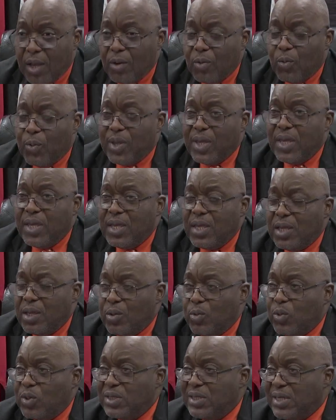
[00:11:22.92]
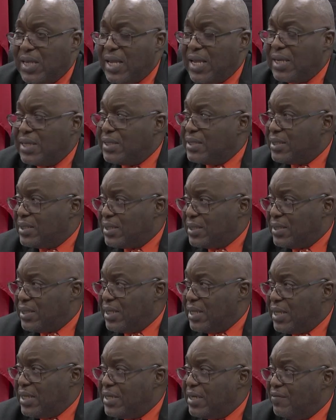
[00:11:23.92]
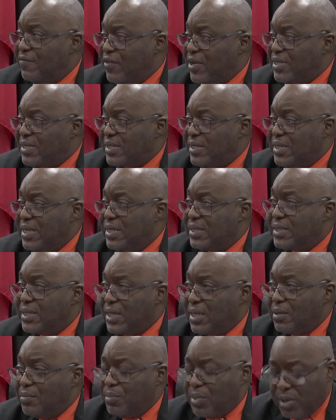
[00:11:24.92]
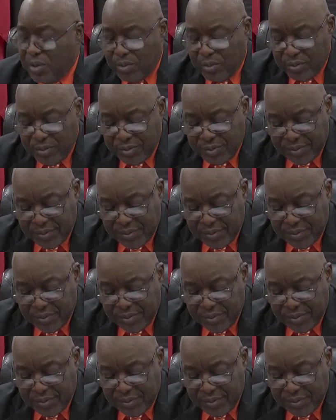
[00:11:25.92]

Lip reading: We were dealt a devastating blow.